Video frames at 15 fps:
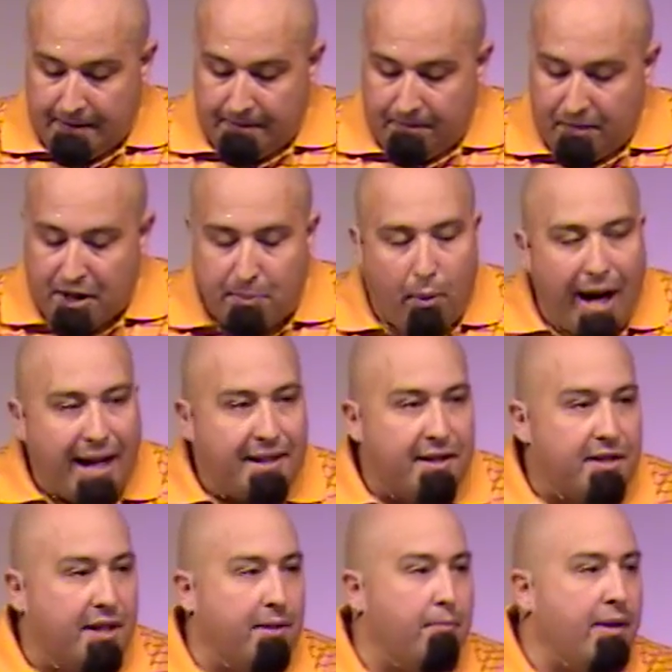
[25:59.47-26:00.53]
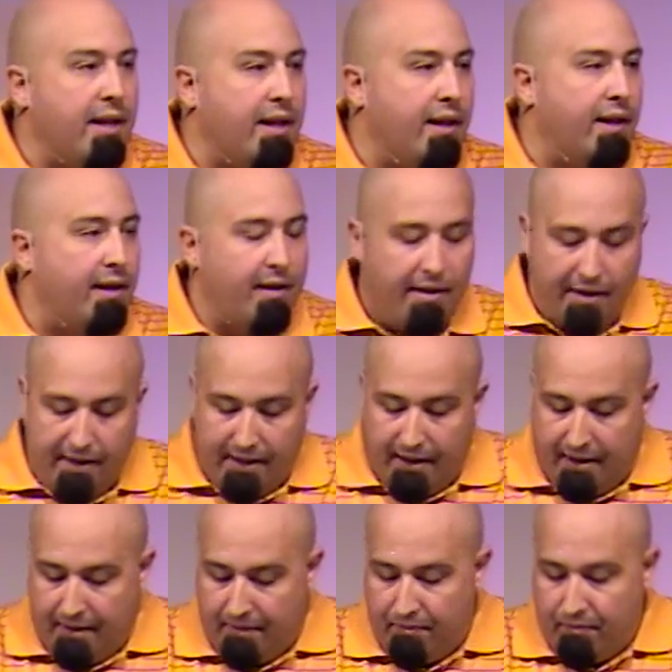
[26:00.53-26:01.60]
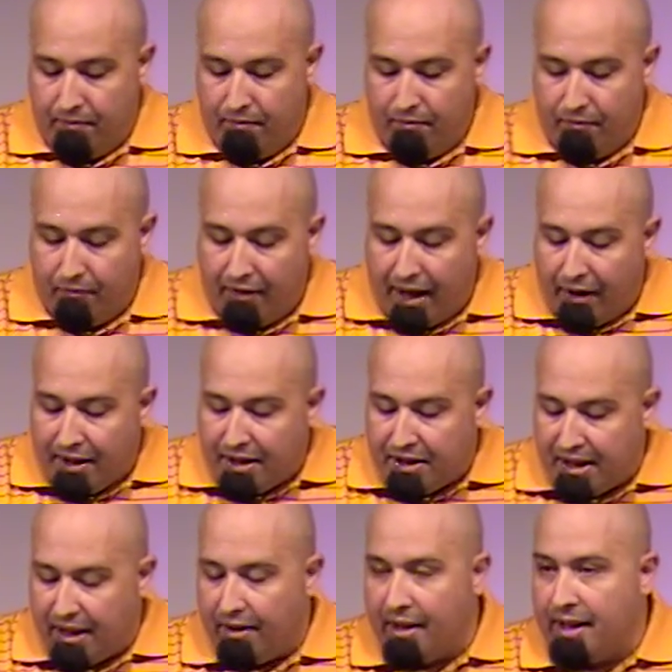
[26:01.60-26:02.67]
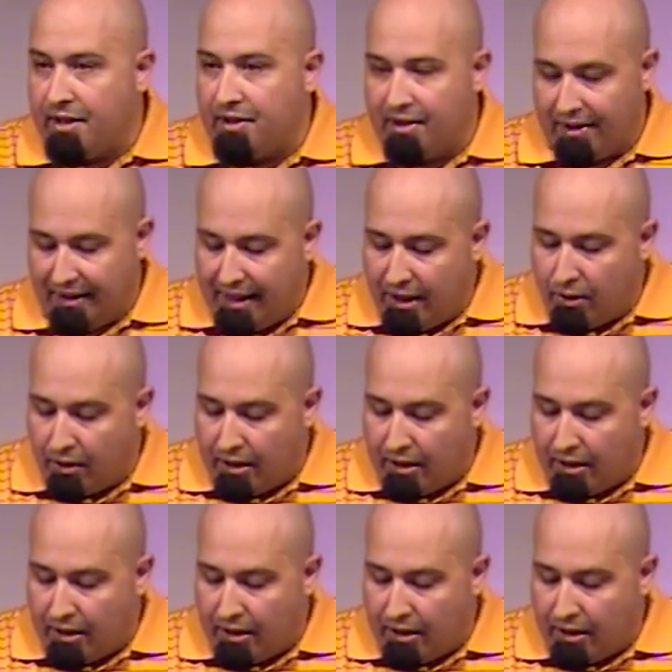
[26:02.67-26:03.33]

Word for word: This practice can be very serious legal